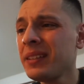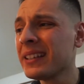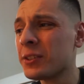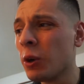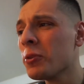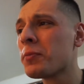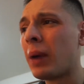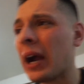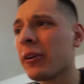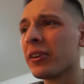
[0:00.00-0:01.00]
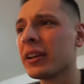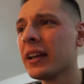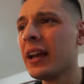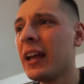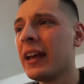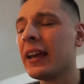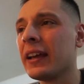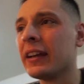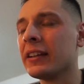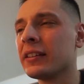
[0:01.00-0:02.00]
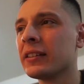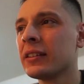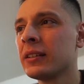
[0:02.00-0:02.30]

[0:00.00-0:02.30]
it's so inspiring, and